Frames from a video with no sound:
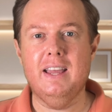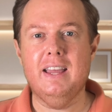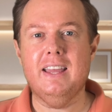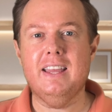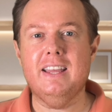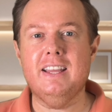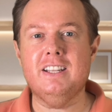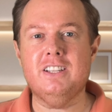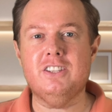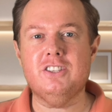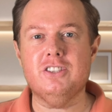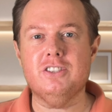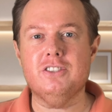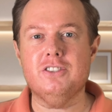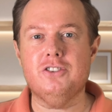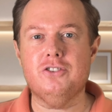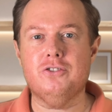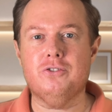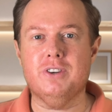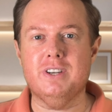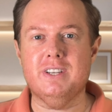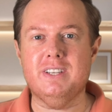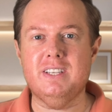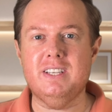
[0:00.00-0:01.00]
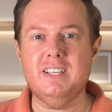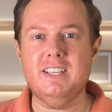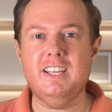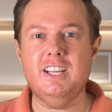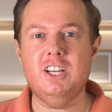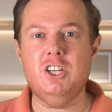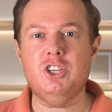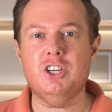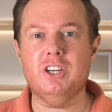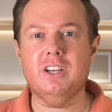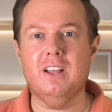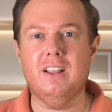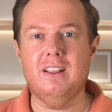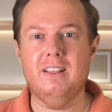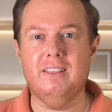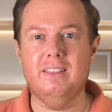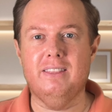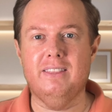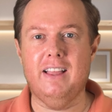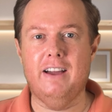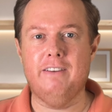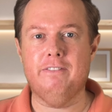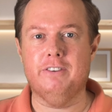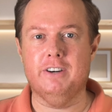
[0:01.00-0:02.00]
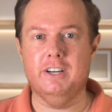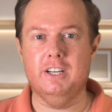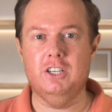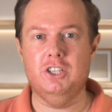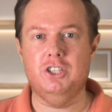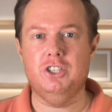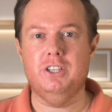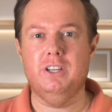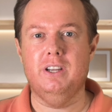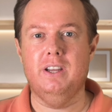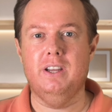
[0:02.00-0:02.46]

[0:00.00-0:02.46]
it's strategic leverage.